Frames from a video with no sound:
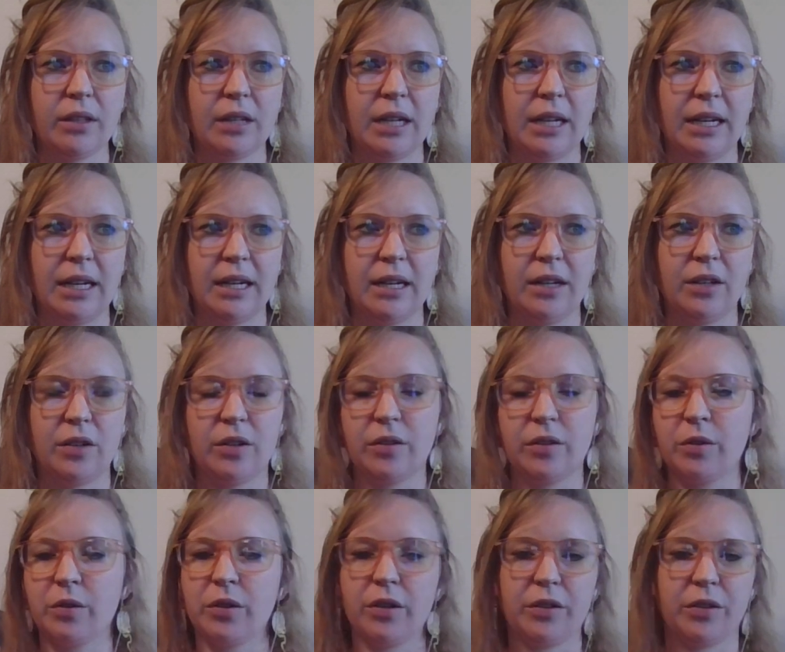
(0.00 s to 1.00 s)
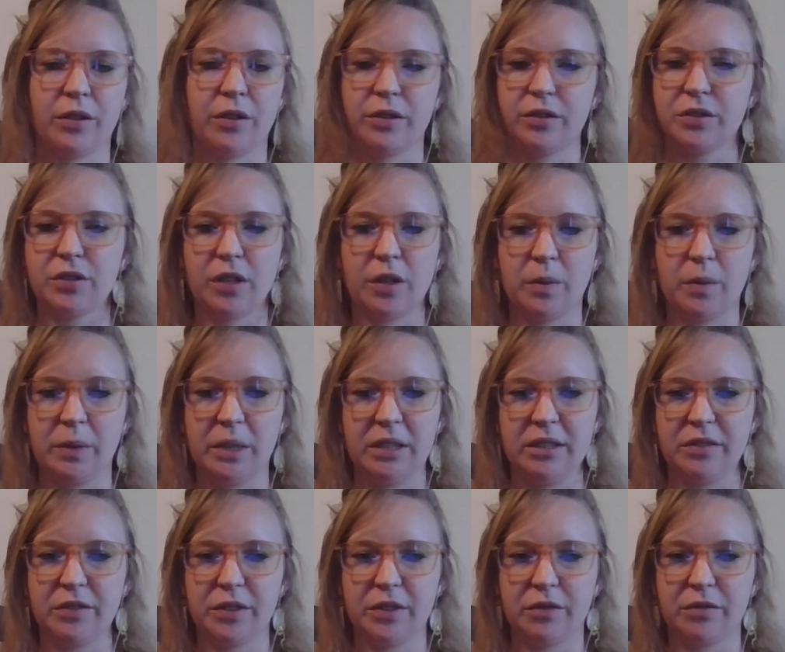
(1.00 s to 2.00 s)
uh, oh, there's so many
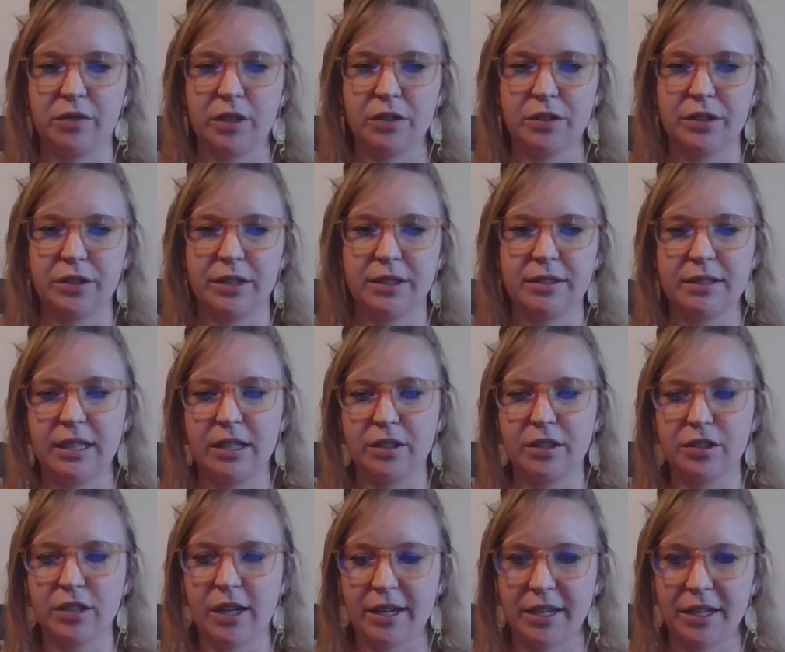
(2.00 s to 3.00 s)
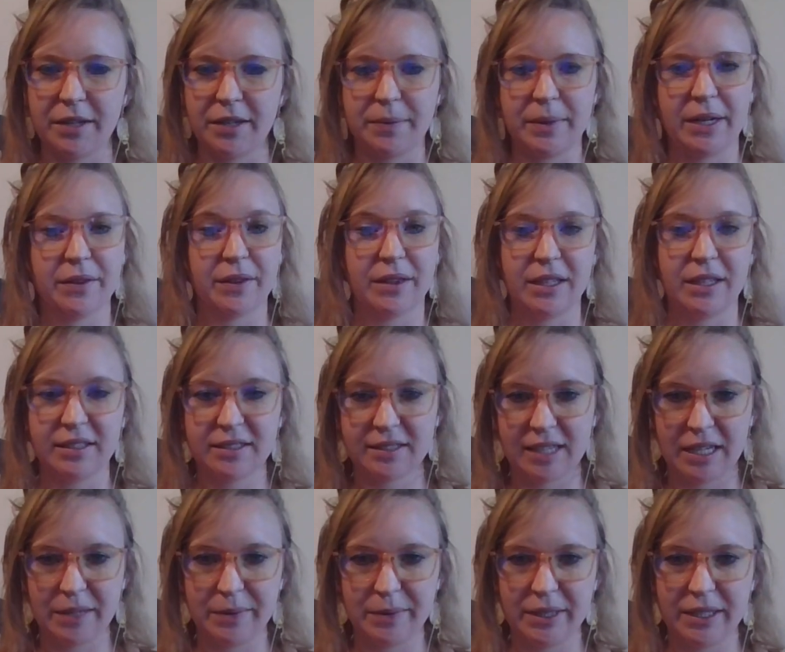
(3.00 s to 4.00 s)
different versions that are talking about this
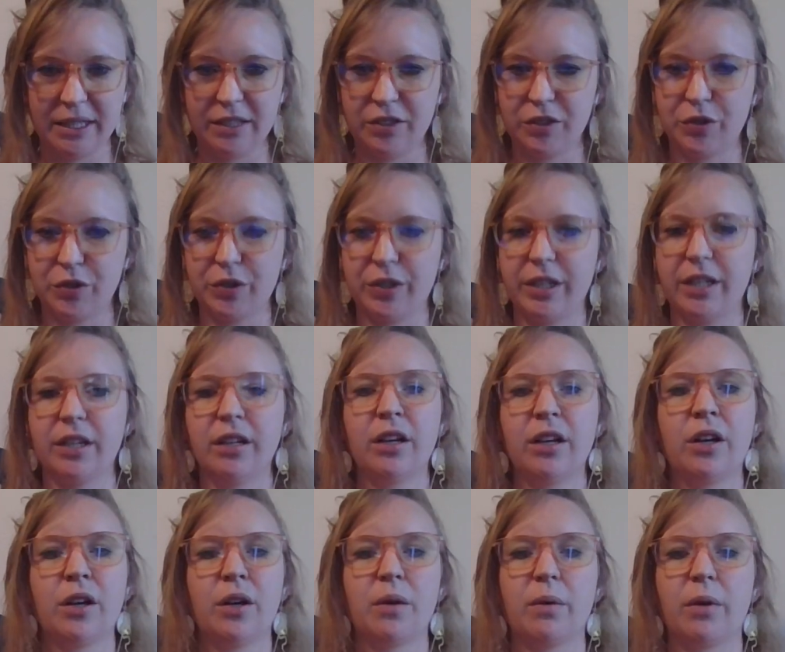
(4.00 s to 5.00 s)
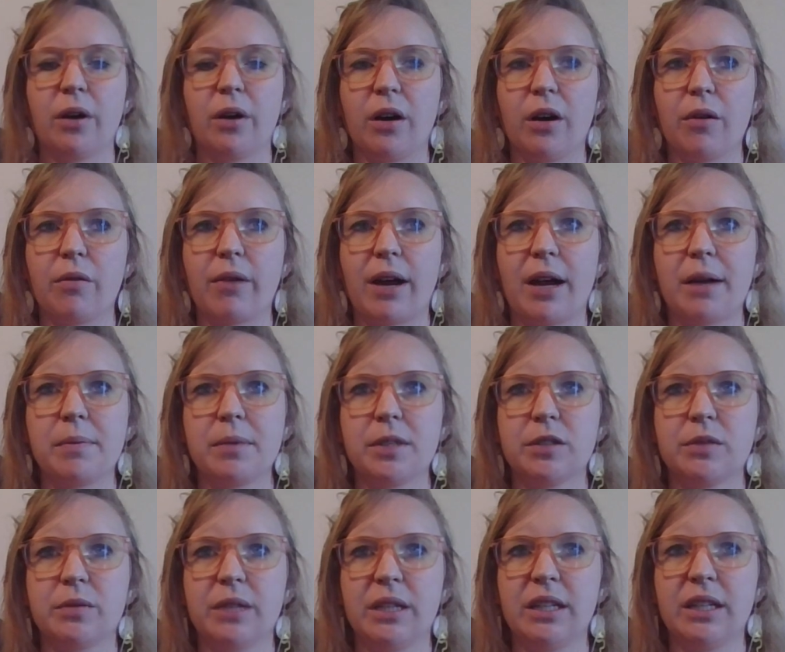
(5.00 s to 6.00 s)
time in history. We're right
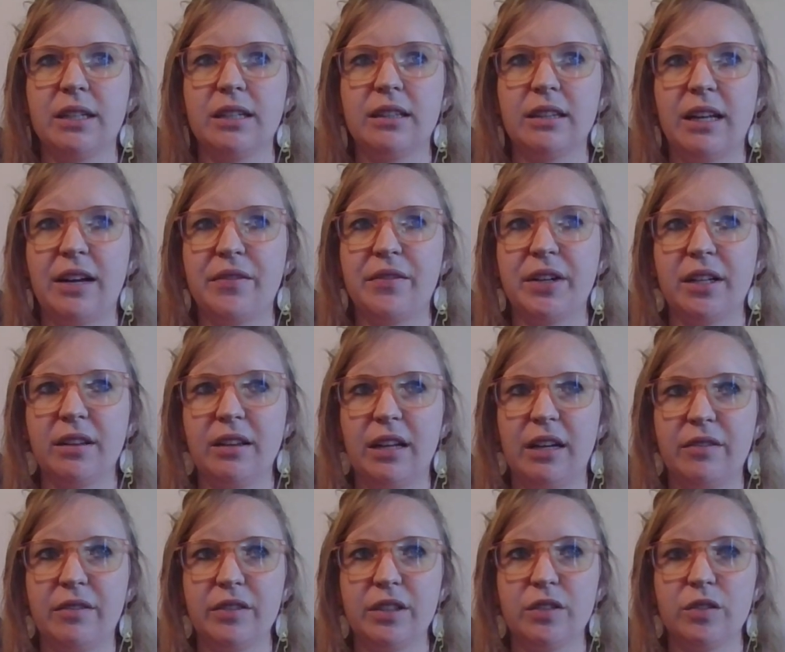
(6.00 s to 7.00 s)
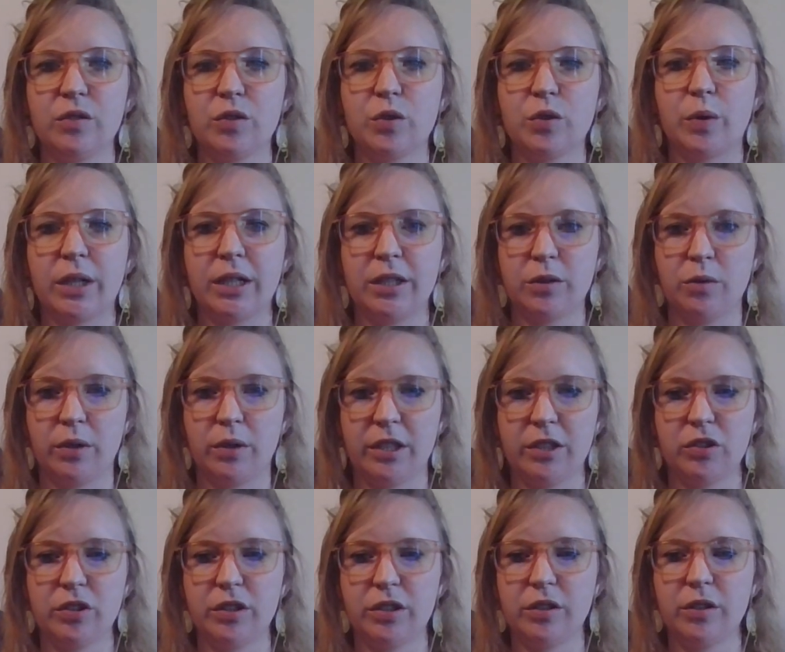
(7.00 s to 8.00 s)
between 11 11
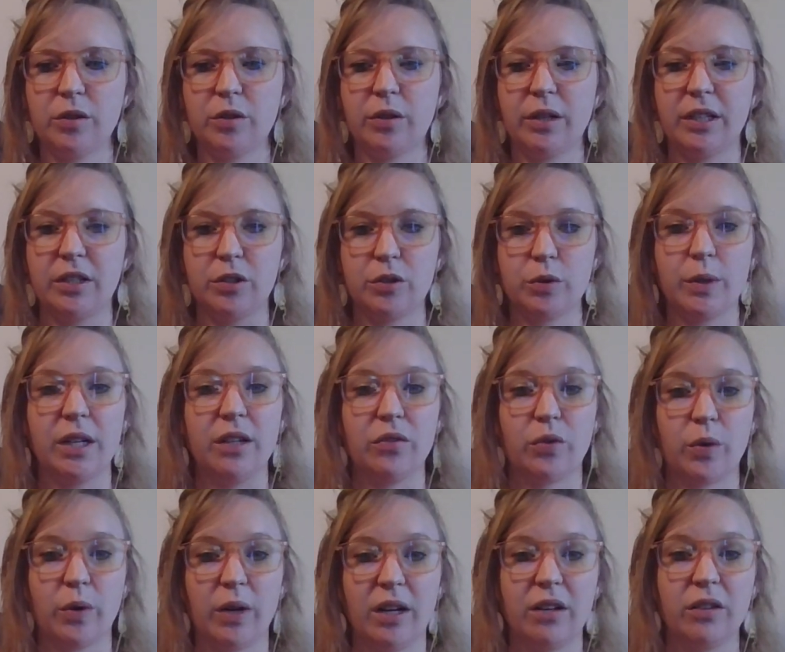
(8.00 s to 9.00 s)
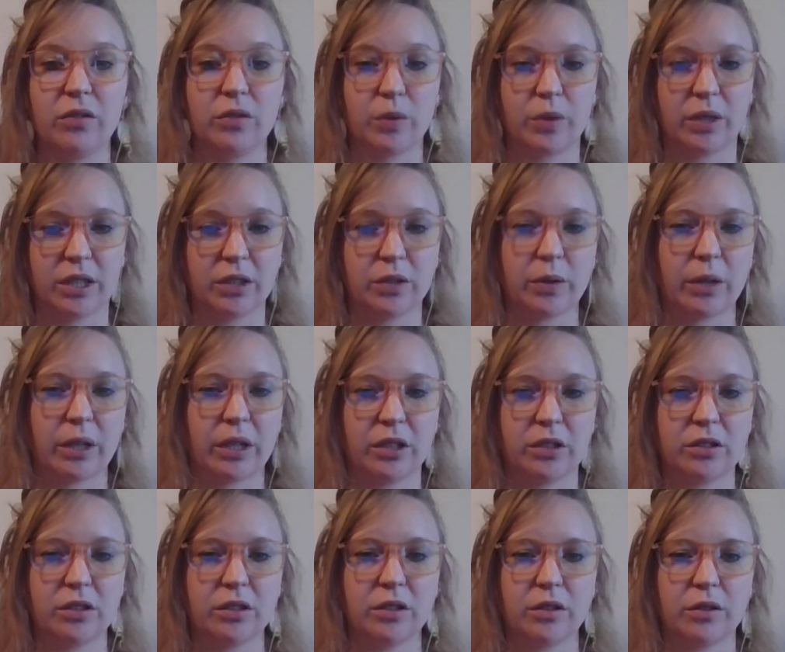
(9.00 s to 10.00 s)
2022 and 12 12
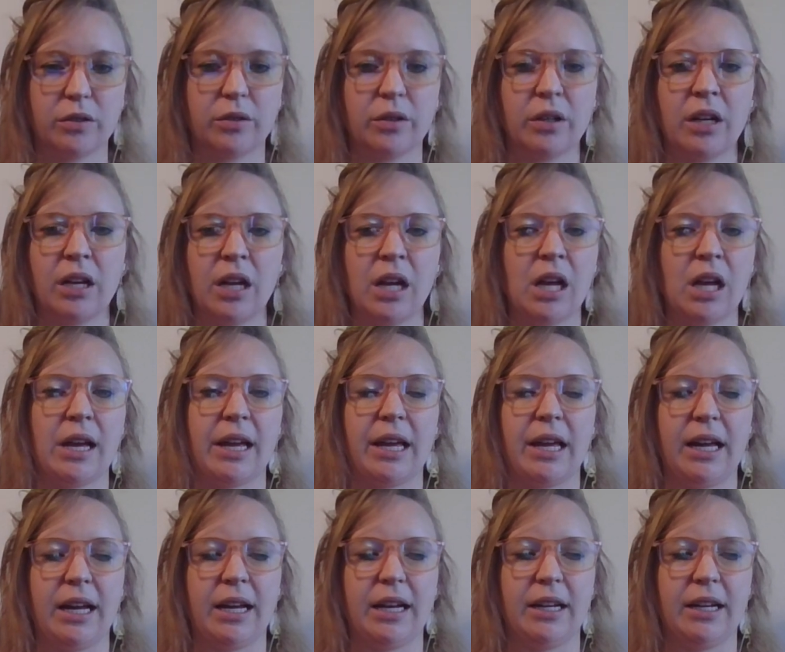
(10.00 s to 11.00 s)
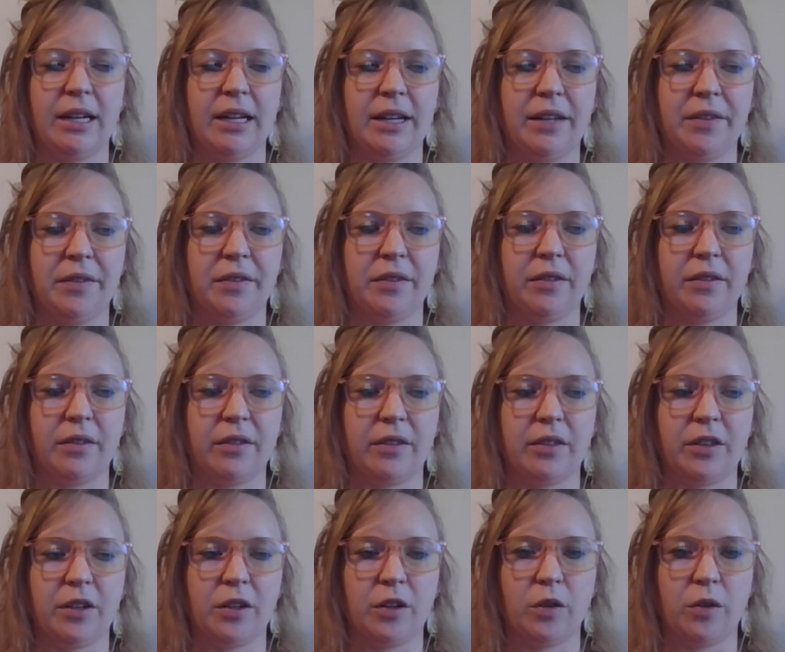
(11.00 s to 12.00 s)
2022. And, and
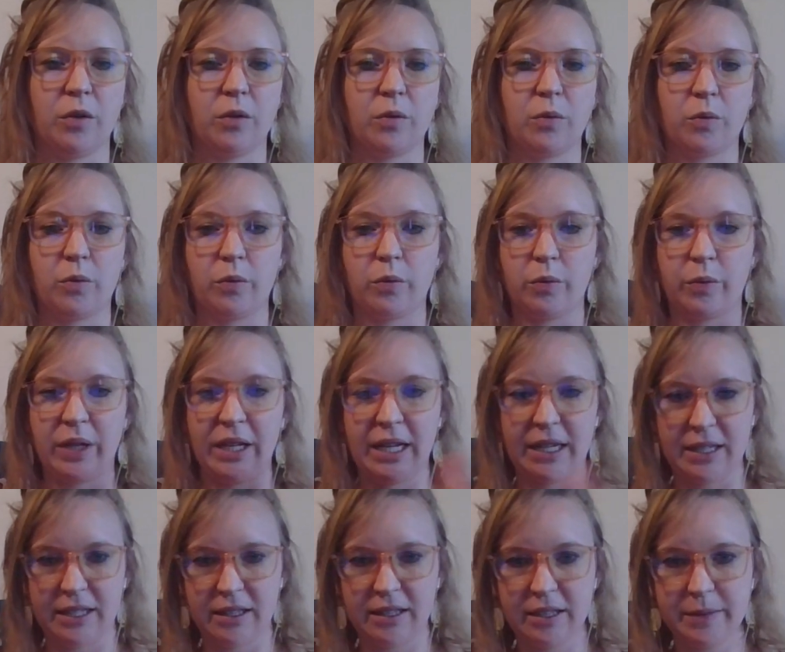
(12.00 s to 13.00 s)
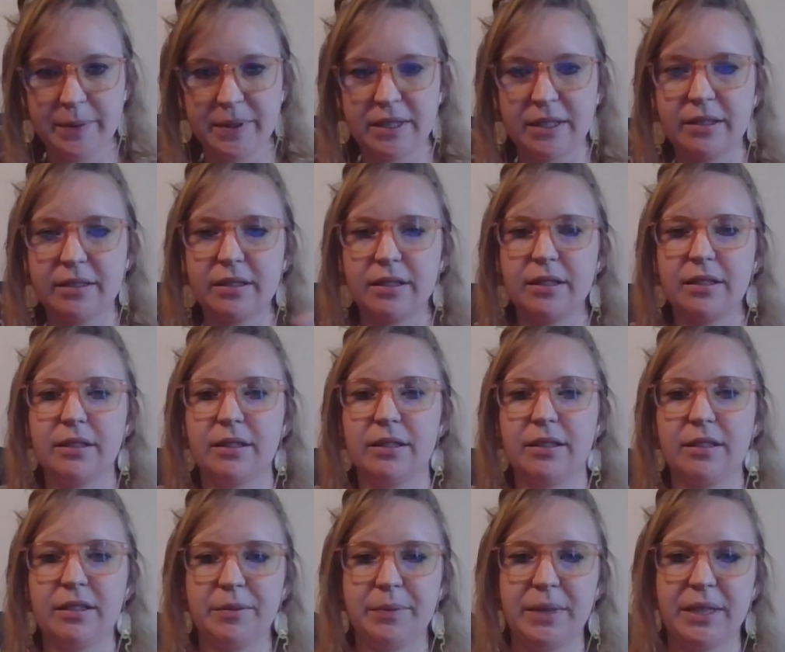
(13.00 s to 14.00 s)
there we had eclipse season
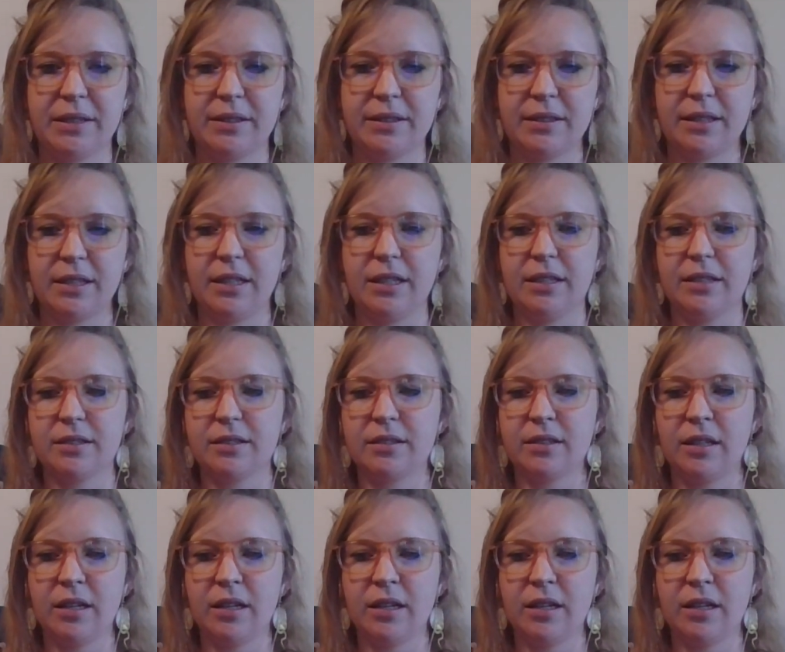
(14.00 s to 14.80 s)
amidst this.